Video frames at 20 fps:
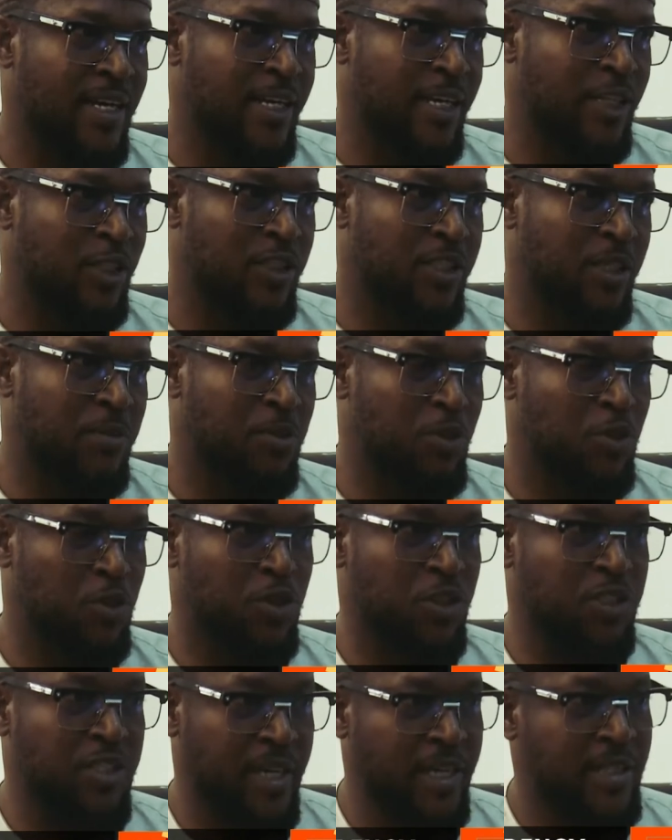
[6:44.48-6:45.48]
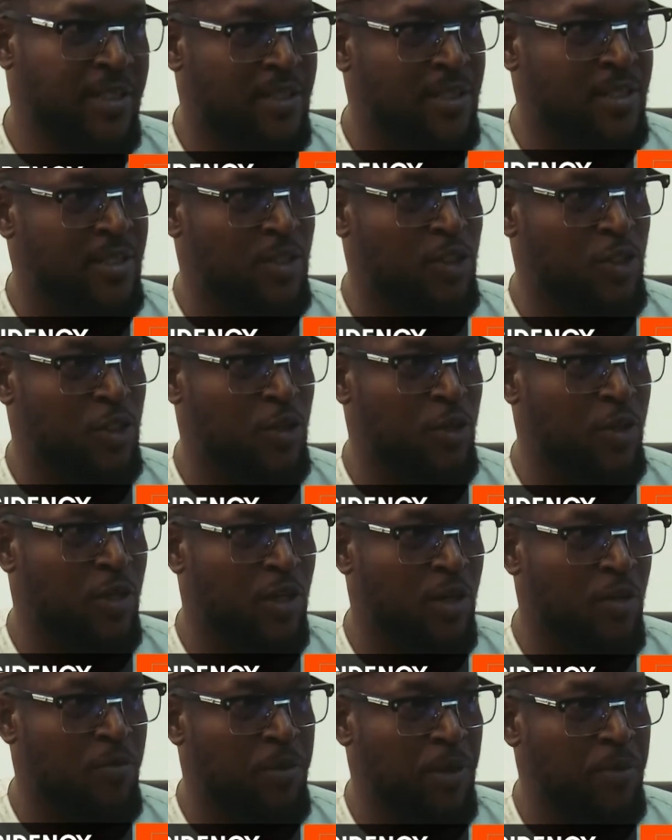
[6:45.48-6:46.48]
it seems to suggest to a
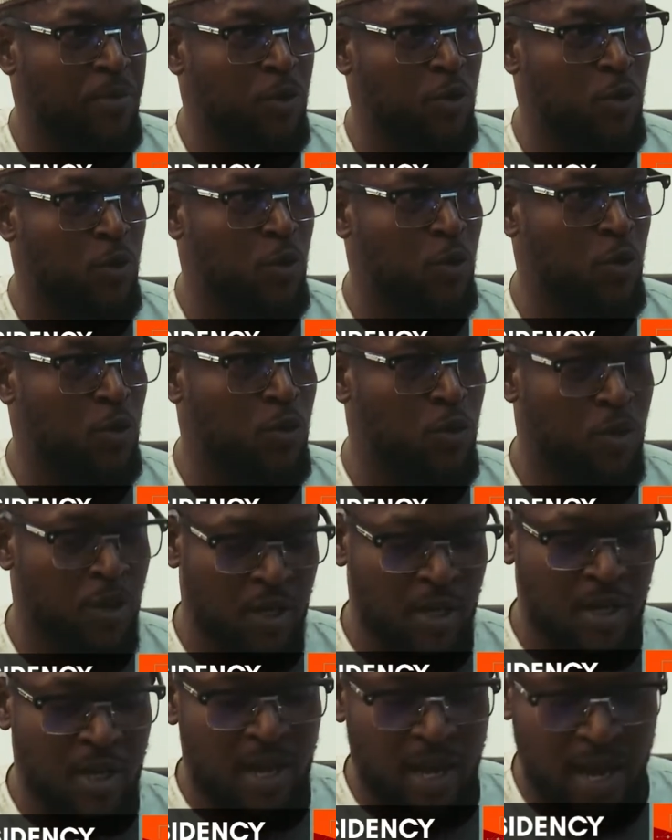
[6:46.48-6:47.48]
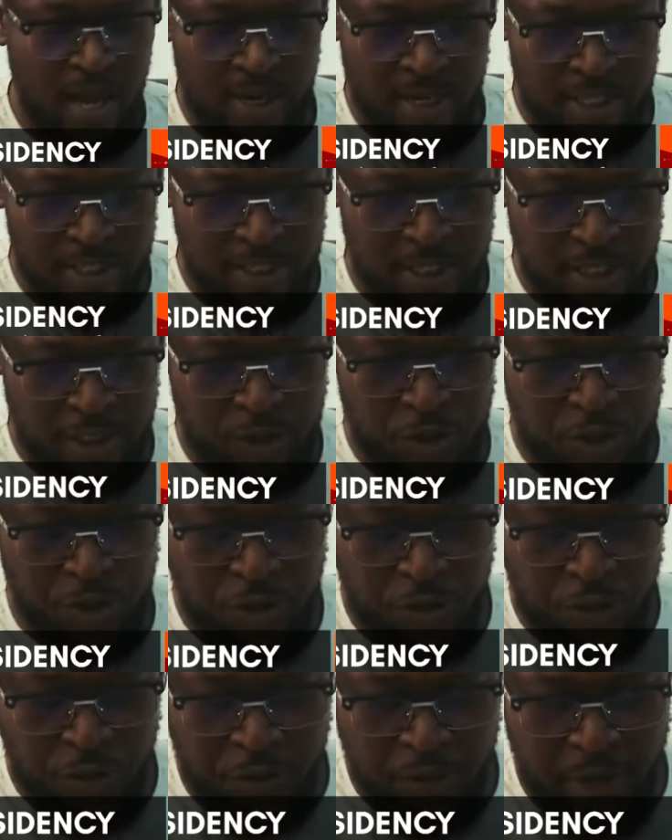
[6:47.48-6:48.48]
lot of people who are listening to
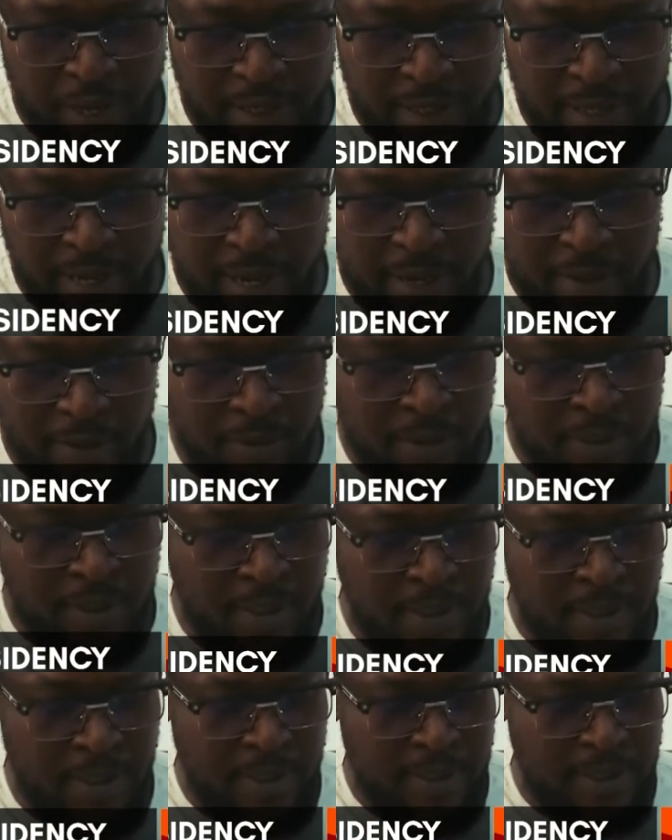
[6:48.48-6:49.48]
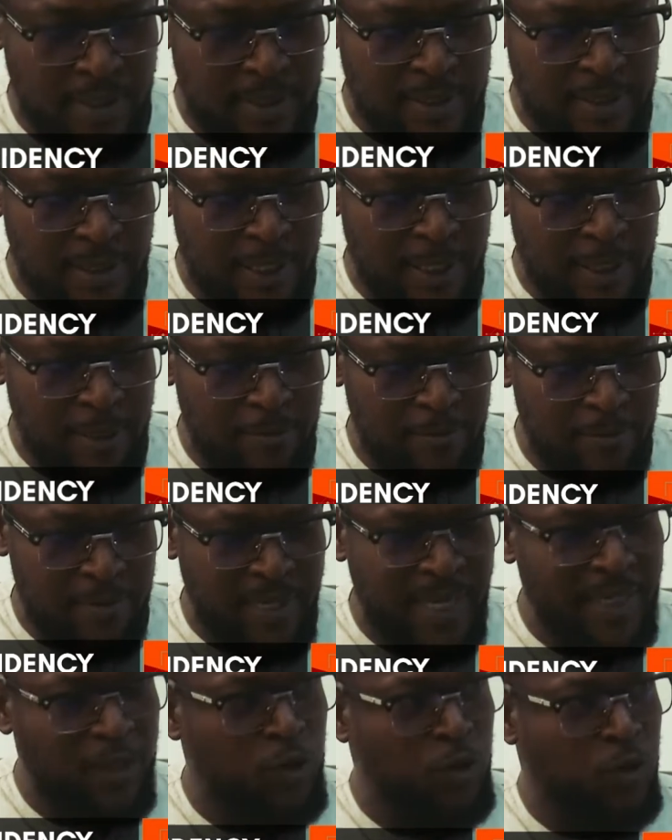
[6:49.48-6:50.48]
you right now that
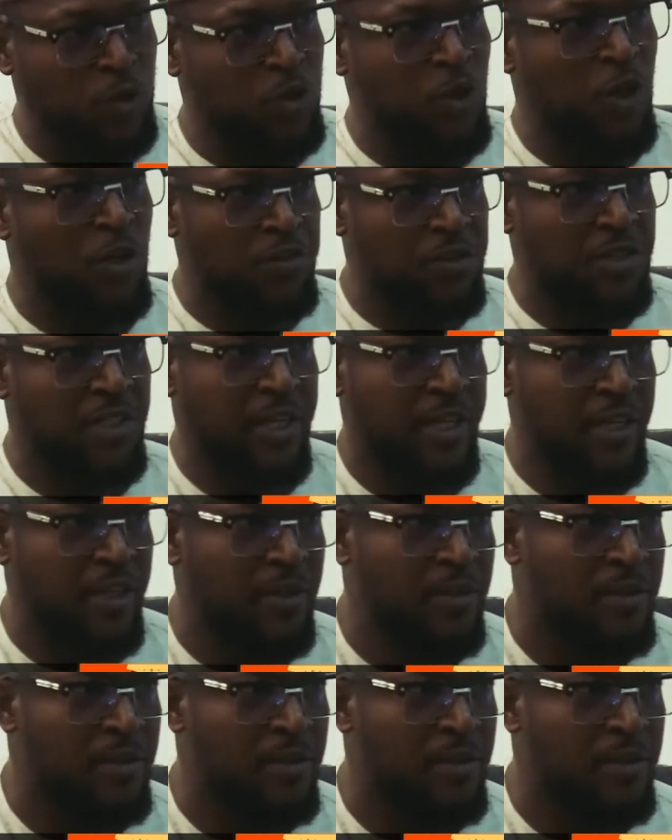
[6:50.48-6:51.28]
that could dovetail